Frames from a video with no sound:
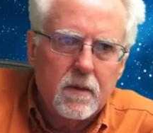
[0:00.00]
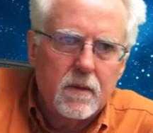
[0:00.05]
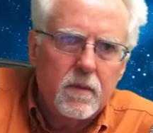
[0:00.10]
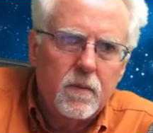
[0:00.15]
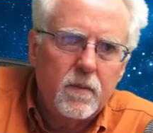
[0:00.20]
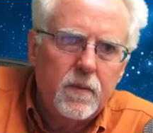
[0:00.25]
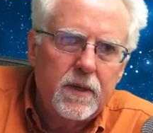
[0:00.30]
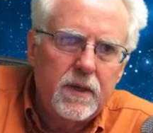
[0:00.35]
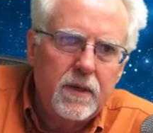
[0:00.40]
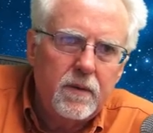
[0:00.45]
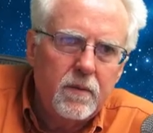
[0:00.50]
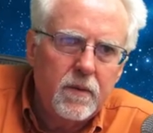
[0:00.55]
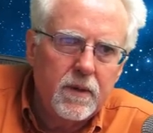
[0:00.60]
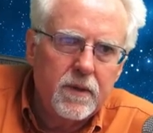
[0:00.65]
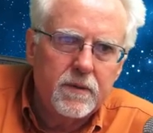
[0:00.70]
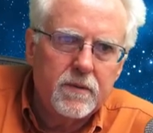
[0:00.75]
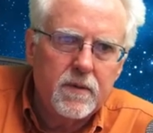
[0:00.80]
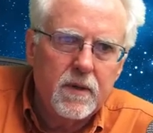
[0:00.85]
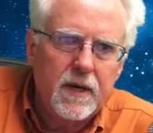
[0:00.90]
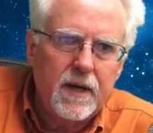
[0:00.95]
We will
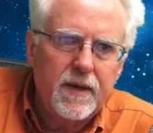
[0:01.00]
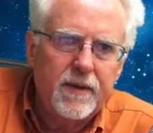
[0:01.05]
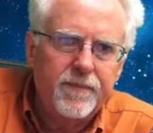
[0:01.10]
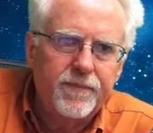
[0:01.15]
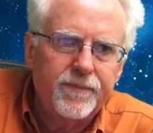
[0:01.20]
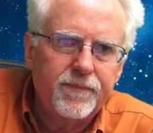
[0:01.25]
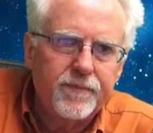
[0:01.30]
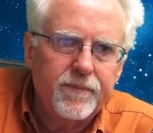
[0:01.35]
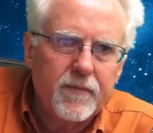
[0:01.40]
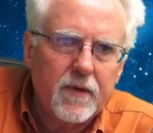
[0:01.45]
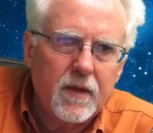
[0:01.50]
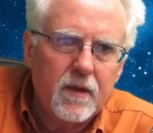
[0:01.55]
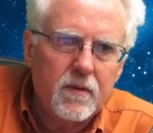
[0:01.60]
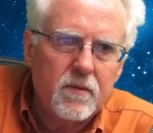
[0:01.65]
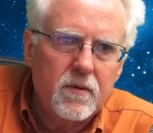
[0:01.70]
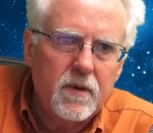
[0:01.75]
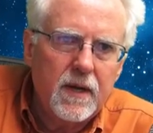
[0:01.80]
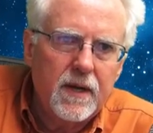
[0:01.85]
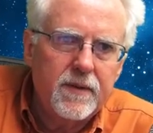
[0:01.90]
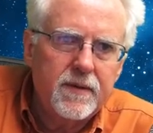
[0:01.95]
try
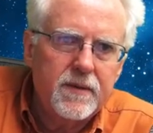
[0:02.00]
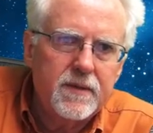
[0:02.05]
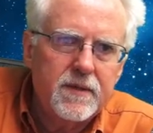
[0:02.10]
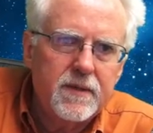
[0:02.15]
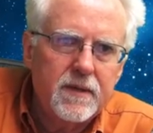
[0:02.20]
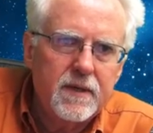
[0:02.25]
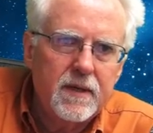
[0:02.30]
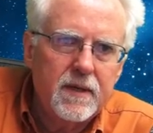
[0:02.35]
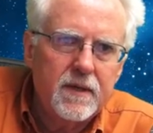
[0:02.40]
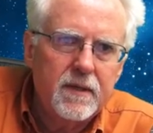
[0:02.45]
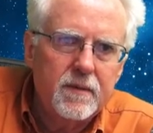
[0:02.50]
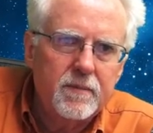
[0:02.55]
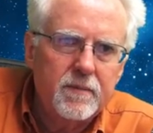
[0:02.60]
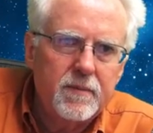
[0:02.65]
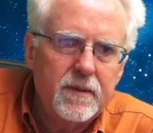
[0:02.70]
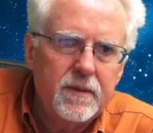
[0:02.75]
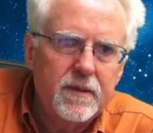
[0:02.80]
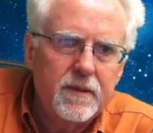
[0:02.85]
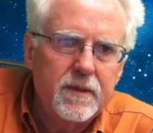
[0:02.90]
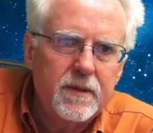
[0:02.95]
try this again. Let me
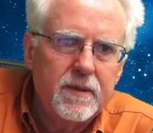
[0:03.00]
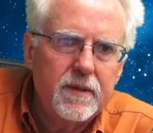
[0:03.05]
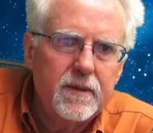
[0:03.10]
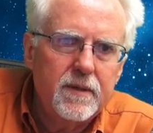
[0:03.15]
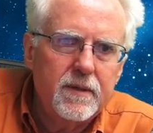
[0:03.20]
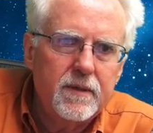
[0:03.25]
look.